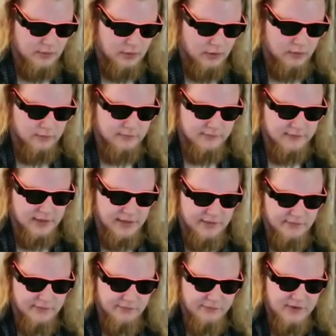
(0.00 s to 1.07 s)
All
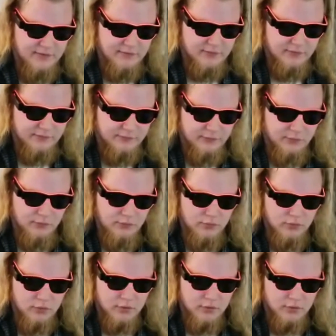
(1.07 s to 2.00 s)
signs of fever, flu,